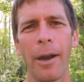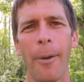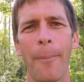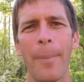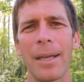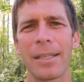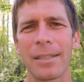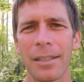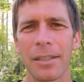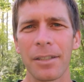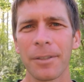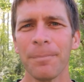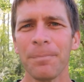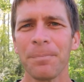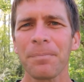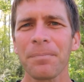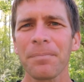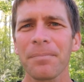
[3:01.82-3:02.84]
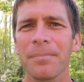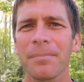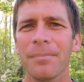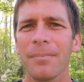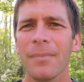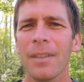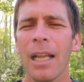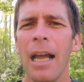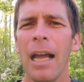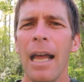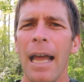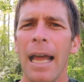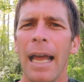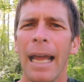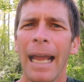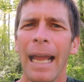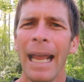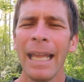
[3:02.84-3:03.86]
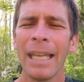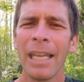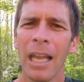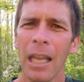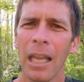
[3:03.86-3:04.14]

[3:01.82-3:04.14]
care business. In